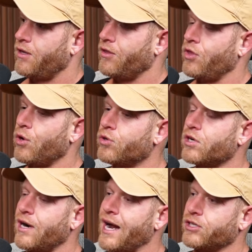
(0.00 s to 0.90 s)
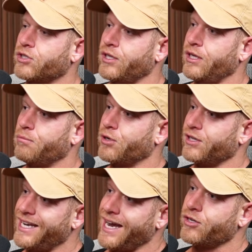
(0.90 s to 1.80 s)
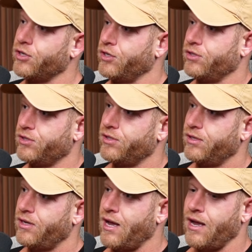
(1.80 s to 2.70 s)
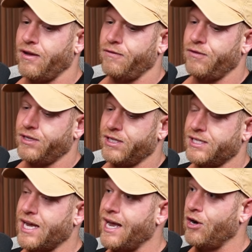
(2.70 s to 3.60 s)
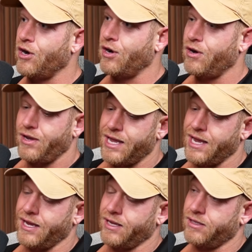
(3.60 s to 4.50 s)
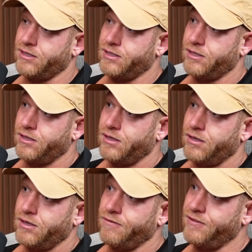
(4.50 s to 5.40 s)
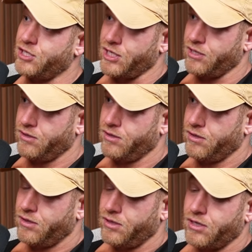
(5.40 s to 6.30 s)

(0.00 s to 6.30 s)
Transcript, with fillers: Those are actually protectors of desire and vision. Mm -hmm.